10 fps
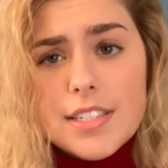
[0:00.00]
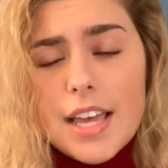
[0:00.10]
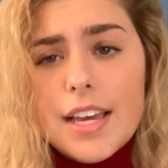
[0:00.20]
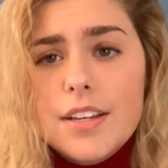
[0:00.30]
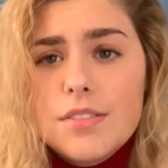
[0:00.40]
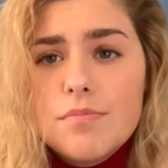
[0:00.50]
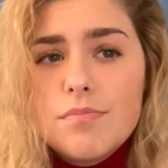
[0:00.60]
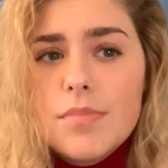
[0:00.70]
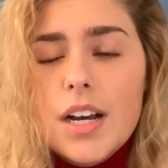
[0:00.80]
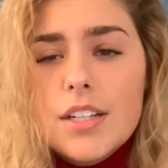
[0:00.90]
like
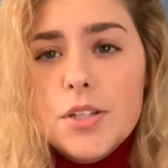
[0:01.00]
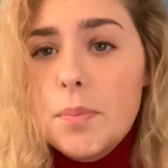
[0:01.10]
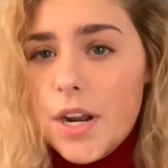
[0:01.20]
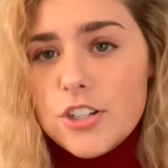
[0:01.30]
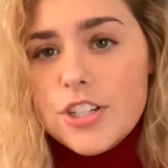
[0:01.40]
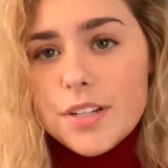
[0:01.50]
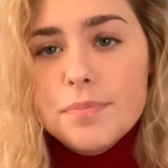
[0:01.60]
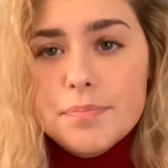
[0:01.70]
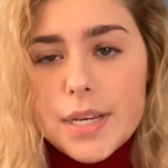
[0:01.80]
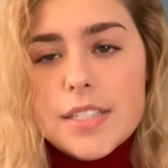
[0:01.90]

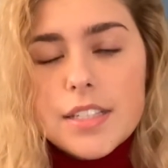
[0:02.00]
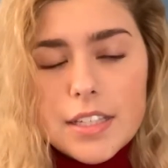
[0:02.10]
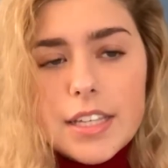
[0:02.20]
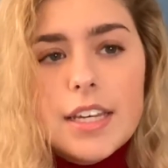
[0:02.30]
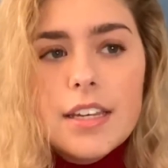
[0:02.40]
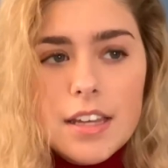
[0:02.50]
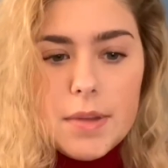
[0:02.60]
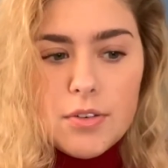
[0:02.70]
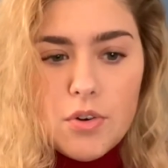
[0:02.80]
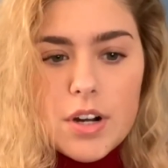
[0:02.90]
depression, basically. And
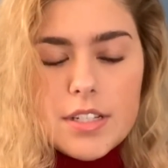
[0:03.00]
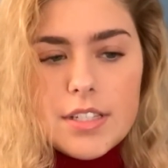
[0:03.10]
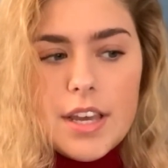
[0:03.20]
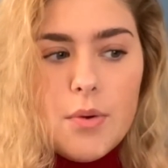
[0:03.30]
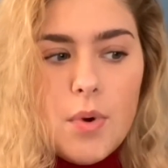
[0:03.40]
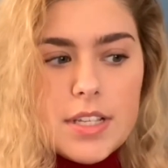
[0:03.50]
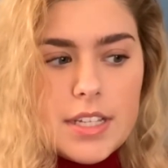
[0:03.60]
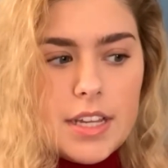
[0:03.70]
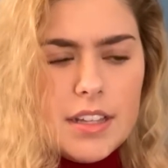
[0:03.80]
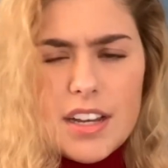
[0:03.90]
of course, it
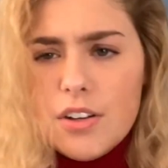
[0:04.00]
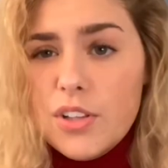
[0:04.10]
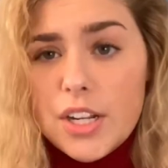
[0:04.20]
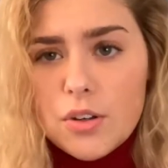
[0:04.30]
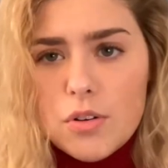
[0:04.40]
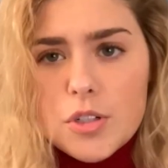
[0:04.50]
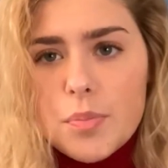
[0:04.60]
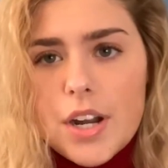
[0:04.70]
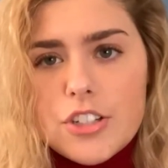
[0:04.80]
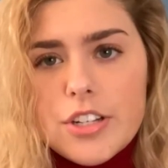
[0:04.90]
wasn't like a clinical
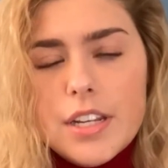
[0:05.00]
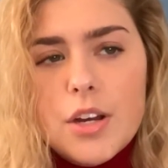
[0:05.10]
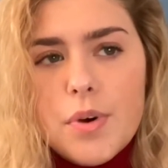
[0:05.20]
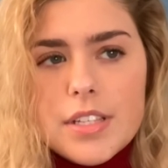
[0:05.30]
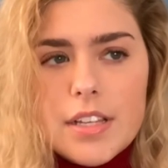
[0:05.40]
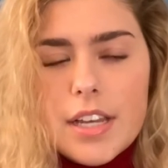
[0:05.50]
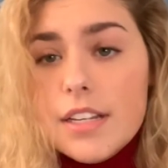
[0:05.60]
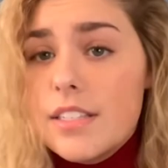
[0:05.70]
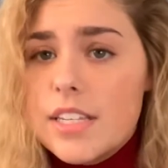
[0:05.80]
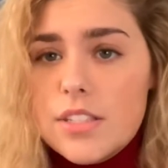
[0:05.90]
depression. It wasn't like a
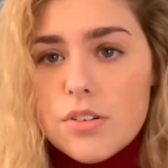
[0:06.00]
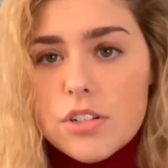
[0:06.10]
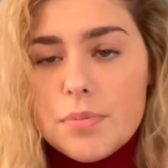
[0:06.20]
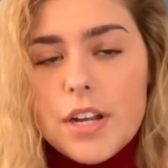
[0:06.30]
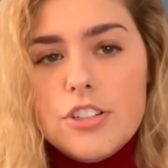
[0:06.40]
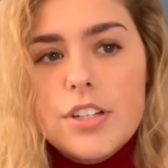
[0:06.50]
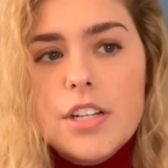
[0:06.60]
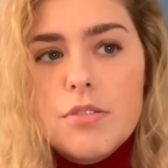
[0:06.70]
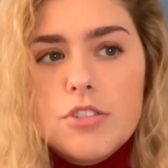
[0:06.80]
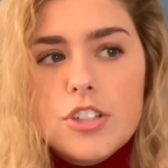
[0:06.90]
seasonal depression. It
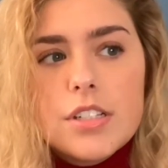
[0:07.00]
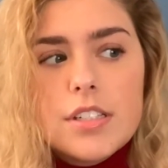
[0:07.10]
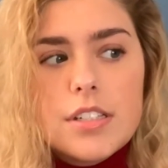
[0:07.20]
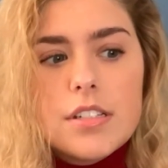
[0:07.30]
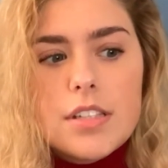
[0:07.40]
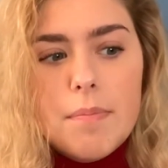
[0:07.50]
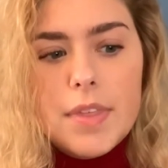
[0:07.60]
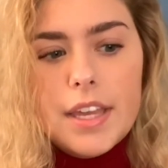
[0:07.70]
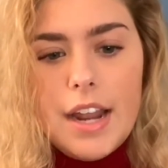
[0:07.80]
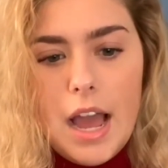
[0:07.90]
was just
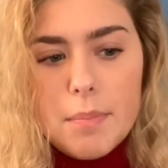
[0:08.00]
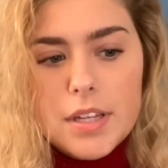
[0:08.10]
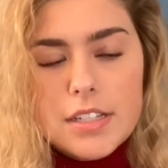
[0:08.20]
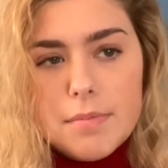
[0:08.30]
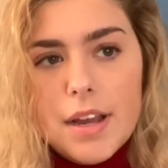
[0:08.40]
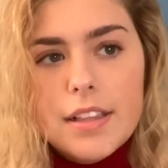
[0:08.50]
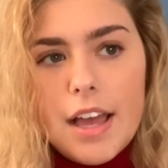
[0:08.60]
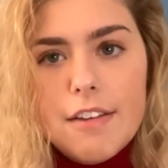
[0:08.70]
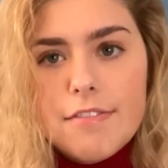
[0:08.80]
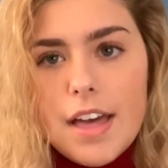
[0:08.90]
something had happened in my
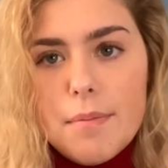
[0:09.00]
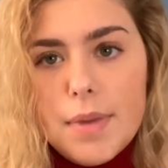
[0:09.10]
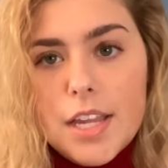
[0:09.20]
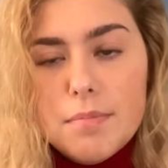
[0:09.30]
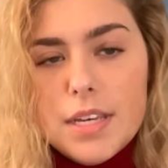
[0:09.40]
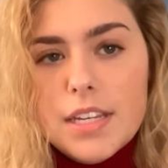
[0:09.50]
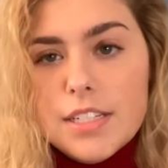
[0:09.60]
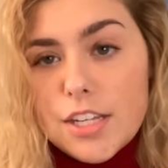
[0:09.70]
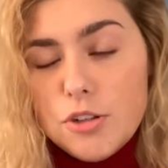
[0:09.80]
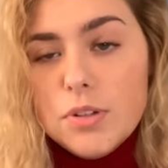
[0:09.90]
life that made me
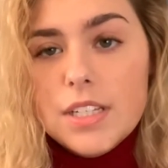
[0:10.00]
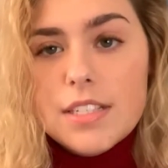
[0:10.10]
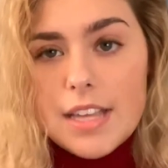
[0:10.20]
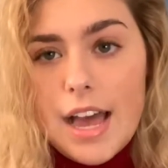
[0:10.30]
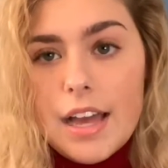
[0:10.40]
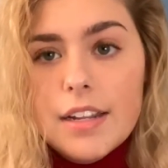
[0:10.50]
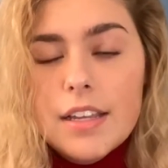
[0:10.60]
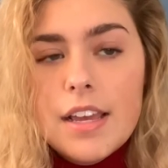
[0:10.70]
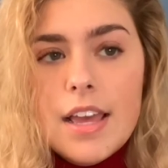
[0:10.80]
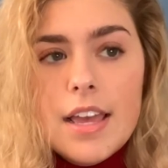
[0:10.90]
continually sad.
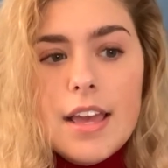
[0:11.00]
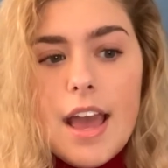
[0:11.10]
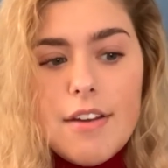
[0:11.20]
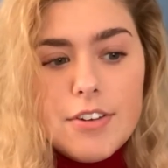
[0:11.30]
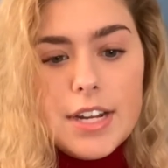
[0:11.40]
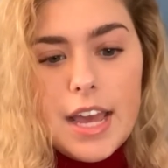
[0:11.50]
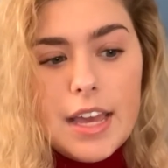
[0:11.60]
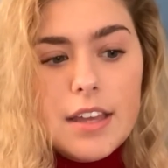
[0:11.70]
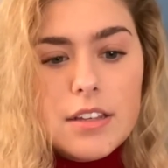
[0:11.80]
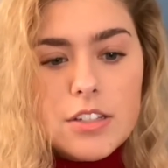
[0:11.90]
Every
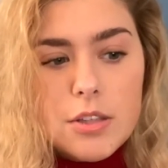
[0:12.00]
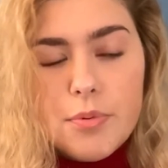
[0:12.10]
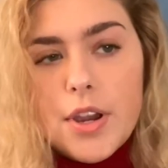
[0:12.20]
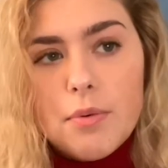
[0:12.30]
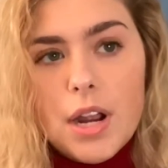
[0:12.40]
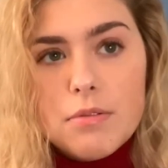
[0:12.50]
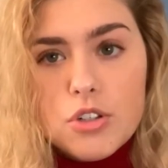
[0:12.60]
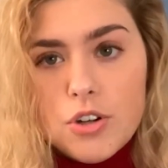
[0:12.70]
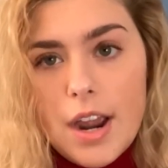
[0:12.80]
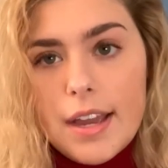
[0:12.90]
day, to the point where I was
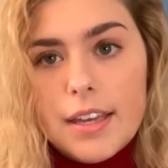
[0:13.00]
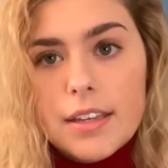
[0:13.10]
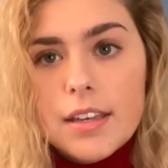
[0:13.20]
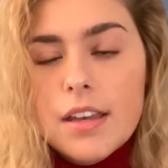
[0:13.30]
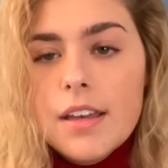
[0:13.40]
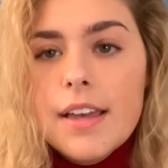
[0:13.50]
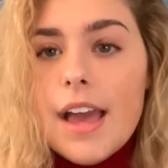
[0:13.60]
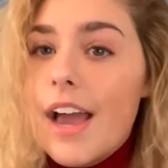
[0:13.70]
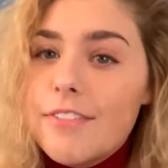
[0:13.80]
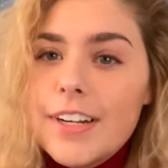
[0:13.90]
crying
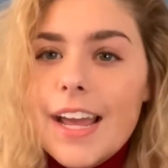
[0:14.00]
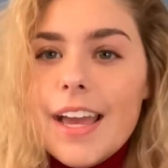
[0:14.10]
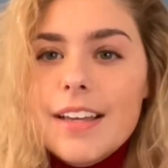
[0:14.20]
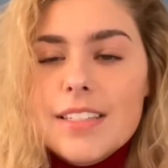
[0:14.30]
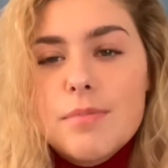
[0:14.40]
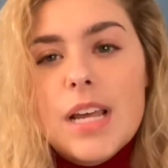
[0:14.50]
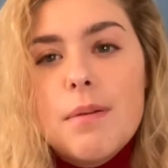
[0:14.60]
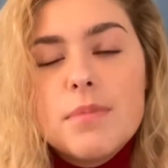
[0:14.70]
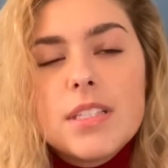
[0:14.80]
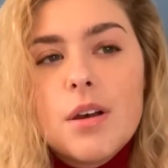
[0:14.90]
every day,
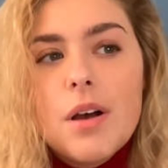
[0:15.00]
sometimes